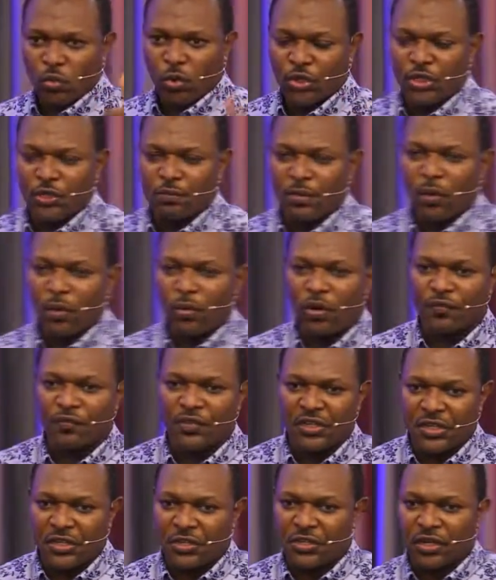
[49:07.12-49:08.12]
watching by way of the
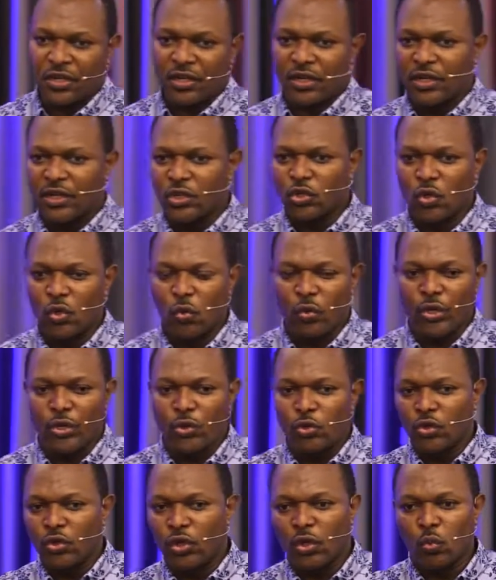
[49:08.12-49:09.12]
internet, and so we
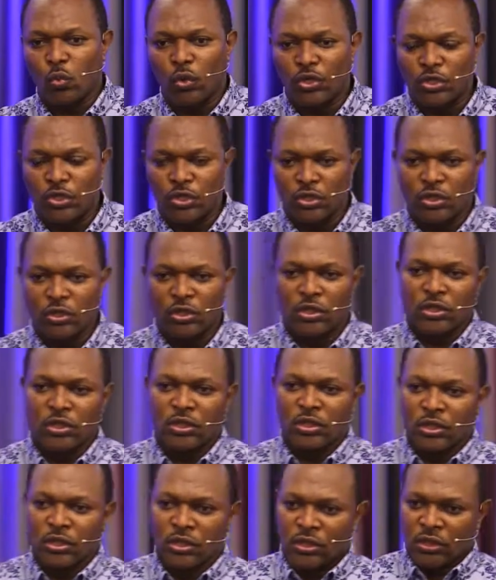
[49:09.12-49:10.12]
do not want to
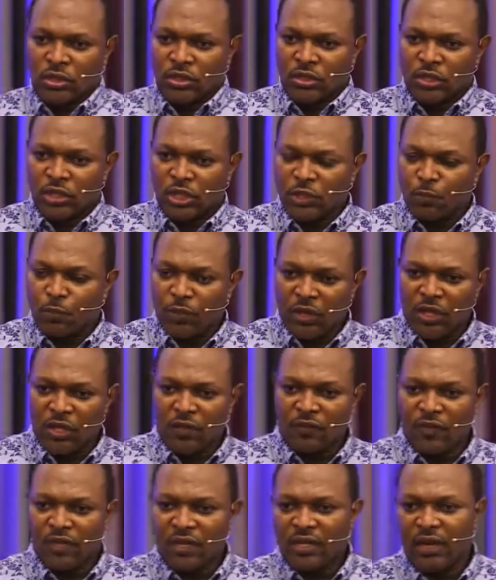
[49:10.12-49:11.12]
just
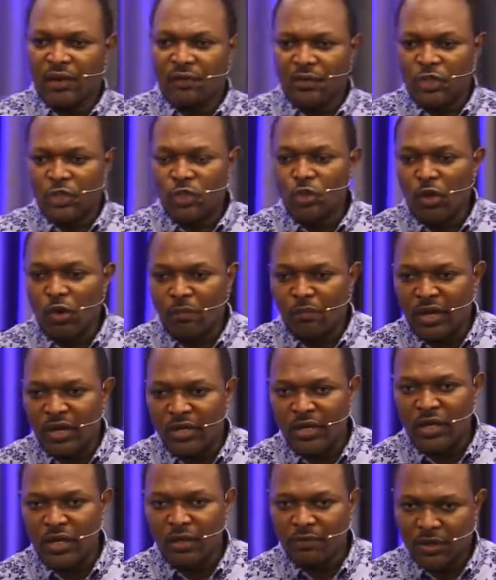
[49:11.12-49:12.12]
believe that there is
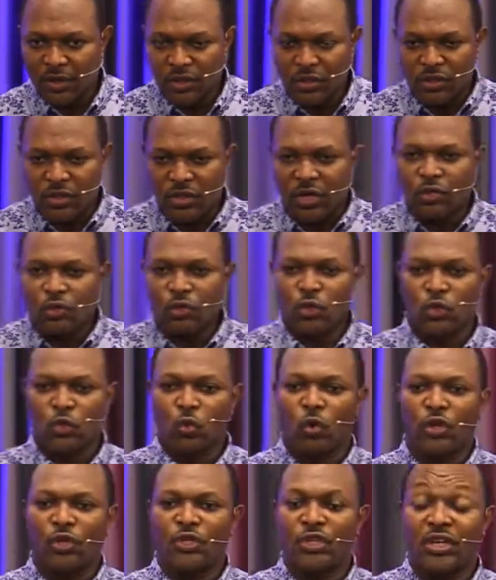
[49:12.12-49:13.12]
nobody, because there are those
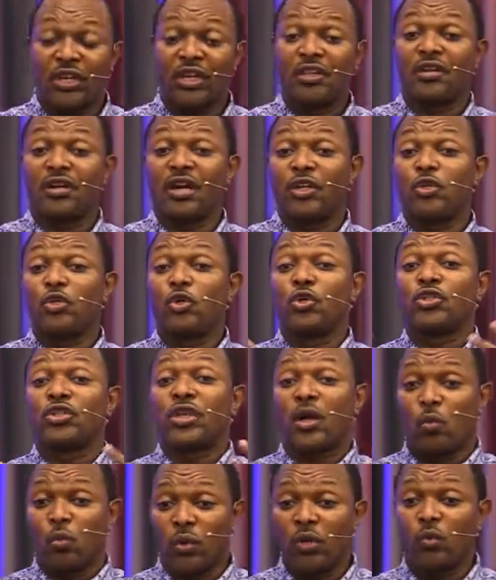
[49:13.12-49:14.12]
watching, and there are those
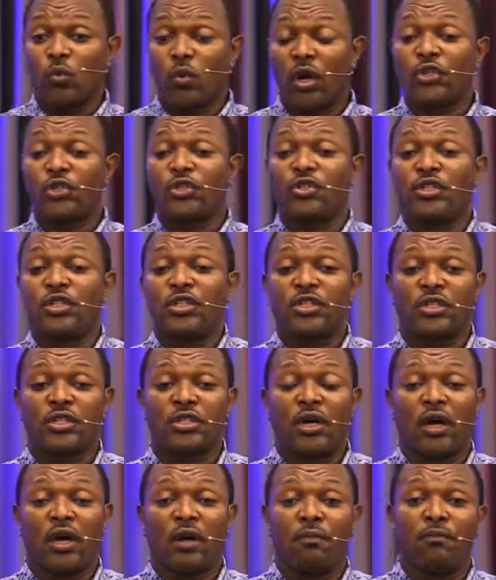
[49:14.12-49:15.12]
that will watch this
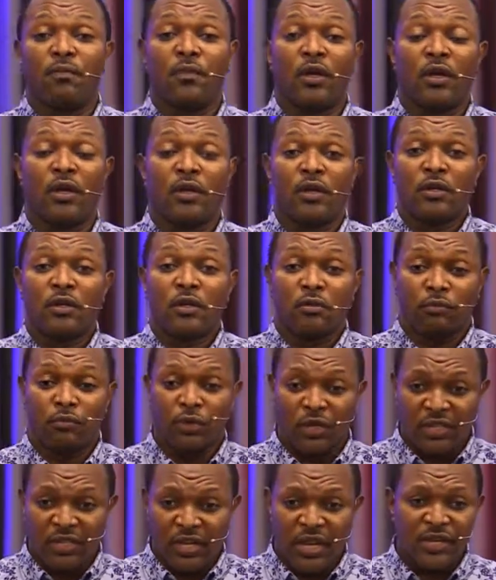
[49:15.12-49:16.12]
um,
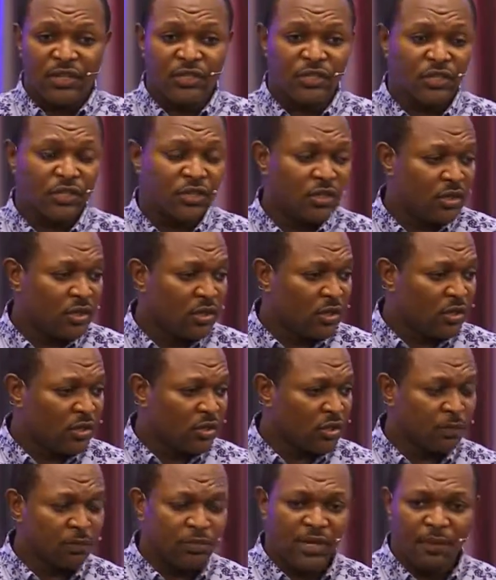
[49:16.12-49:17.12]
broadcast
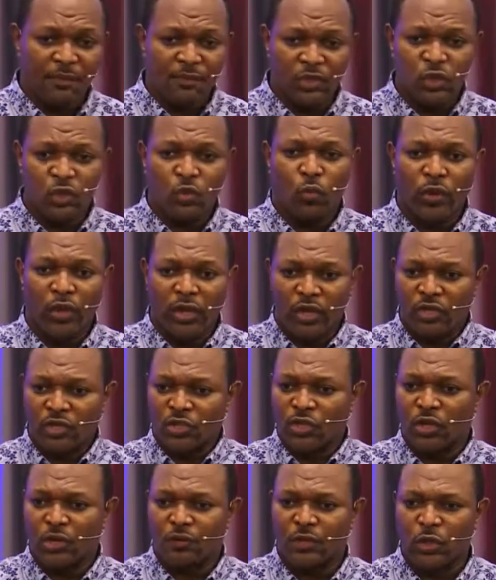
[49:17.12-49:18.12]
sometime this week or
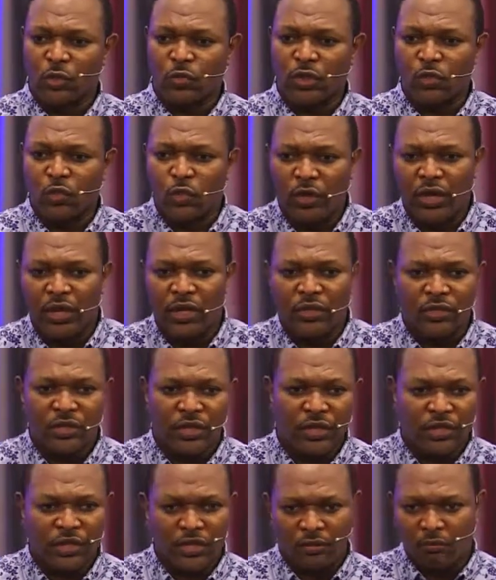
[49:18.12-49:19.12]
subsequent weeks
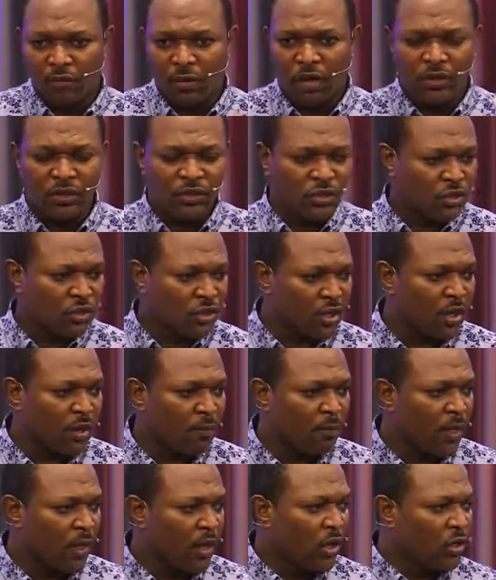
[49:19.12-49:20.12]
and in the months to
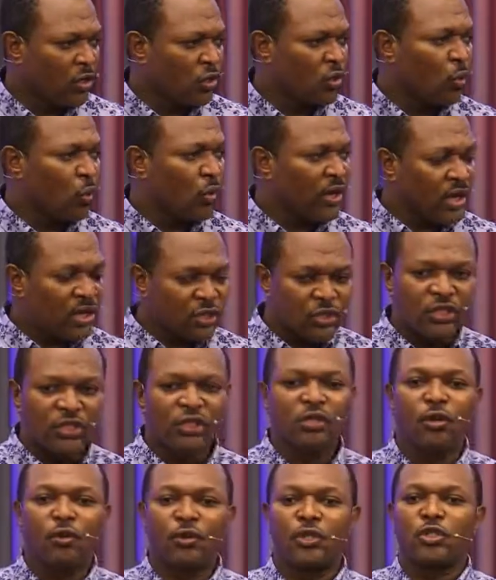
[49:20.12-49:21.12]
come. So we are still
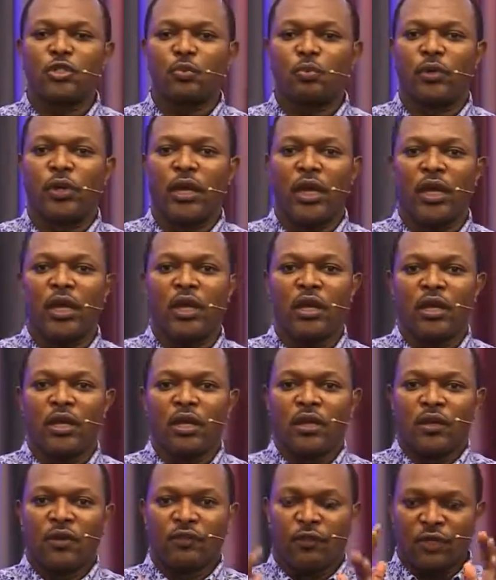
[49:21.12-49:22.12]
going to pray
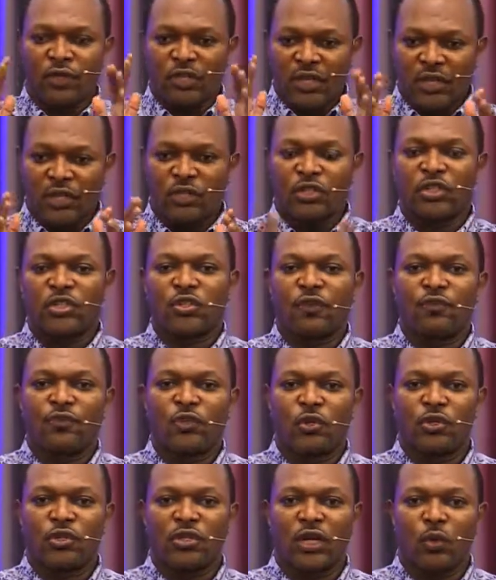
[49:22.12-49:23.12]
for the interest of
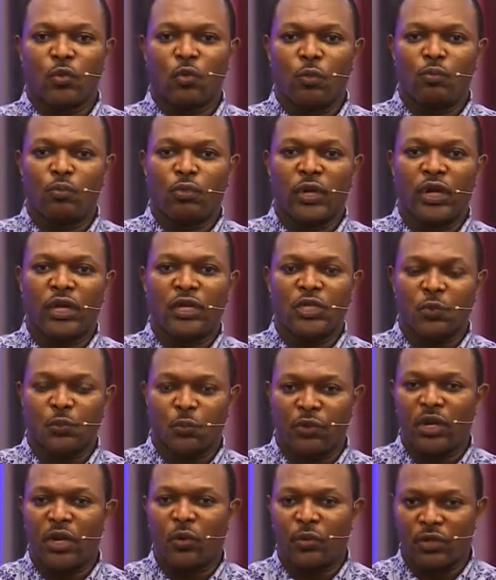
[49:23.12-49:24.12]
those that will pray this
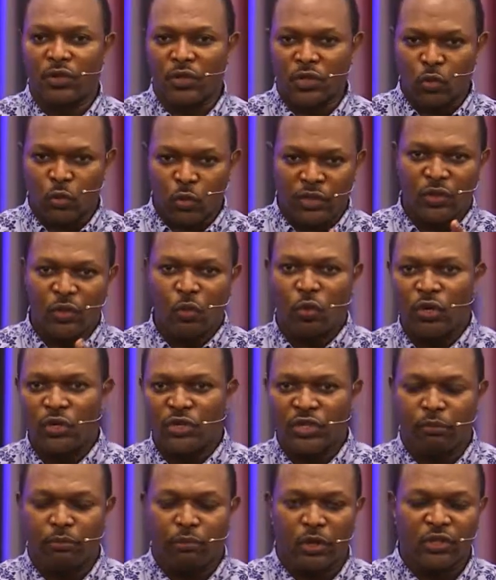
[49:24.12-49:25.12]
prayer with us when they
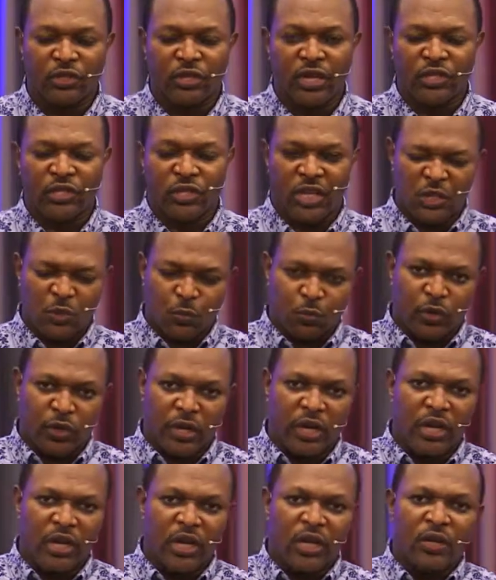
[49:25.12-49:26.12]
watch our broadcast. Let's
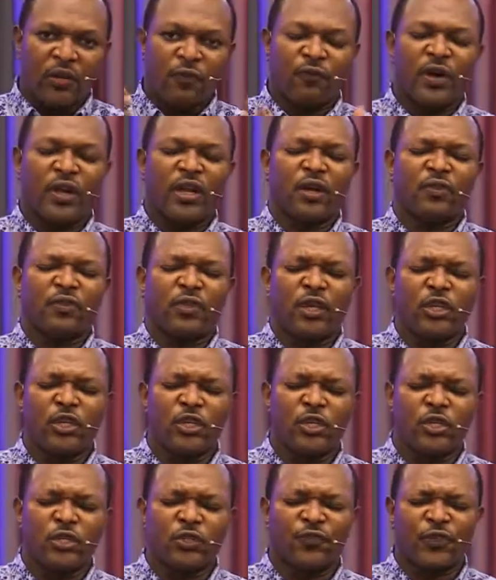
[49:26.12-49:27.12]
pray. Father,
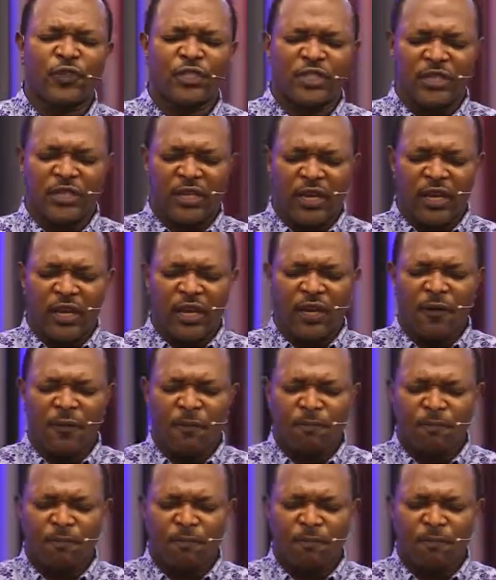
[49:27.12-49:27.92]
thank you for today.